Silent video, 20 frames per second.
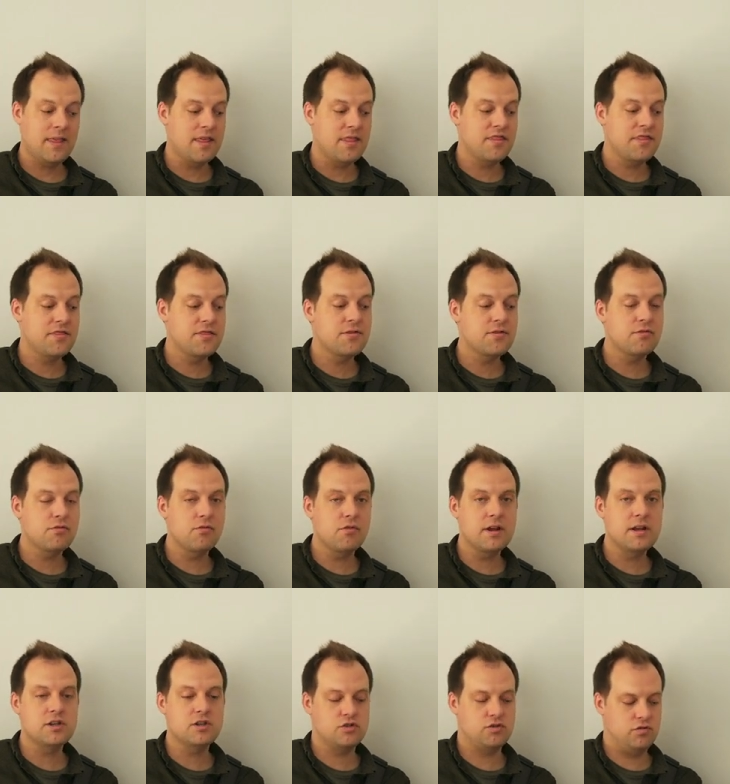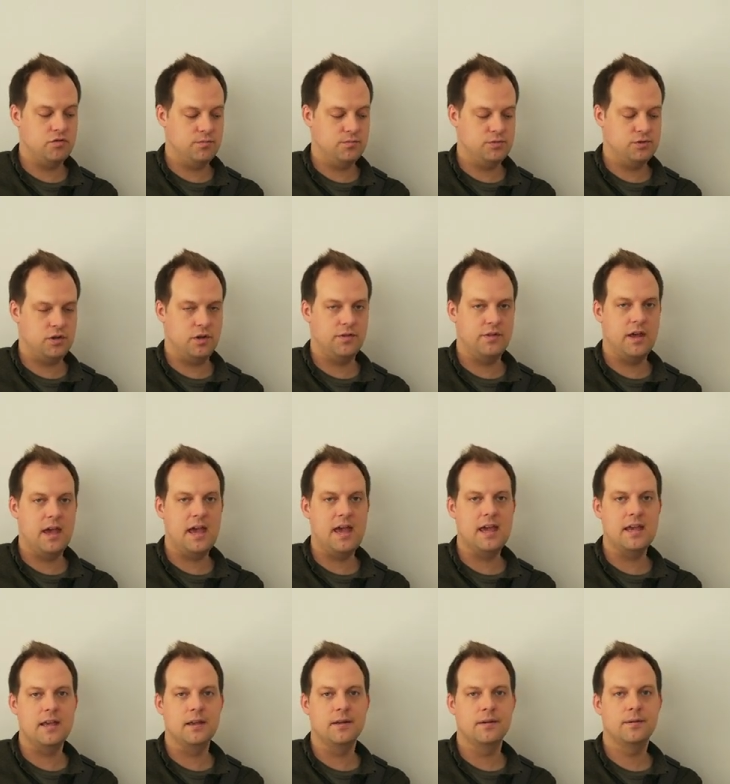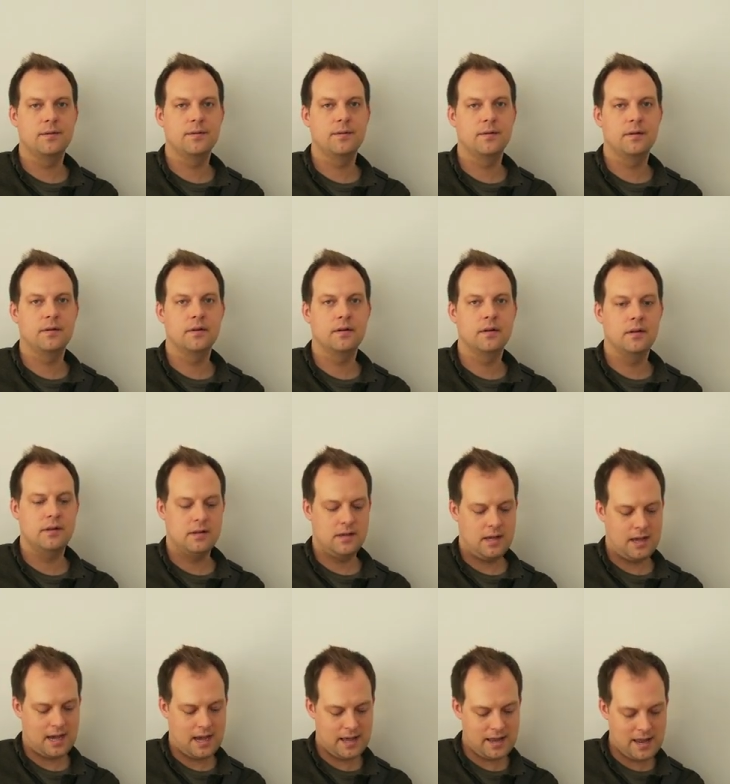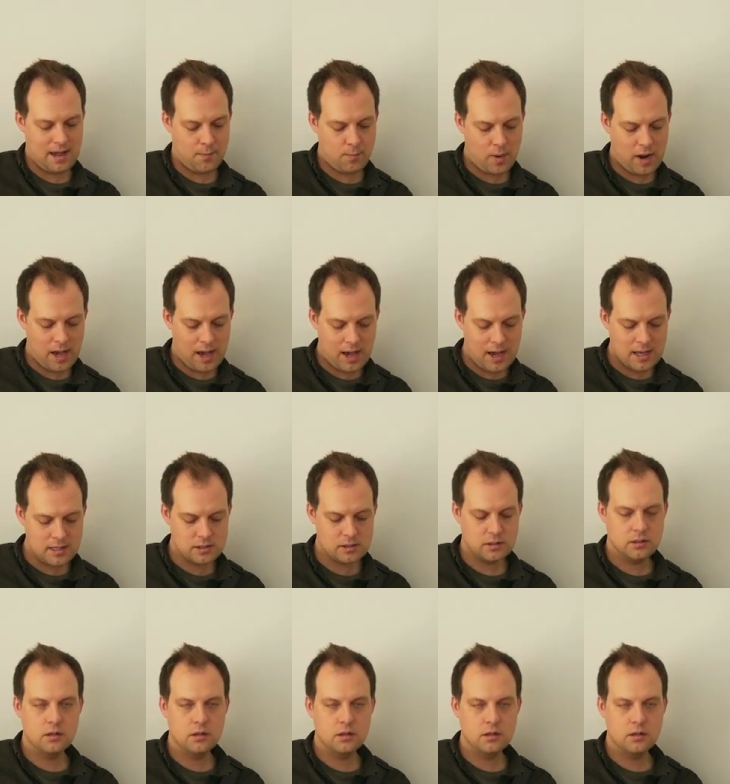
3 strums on the E, and then we had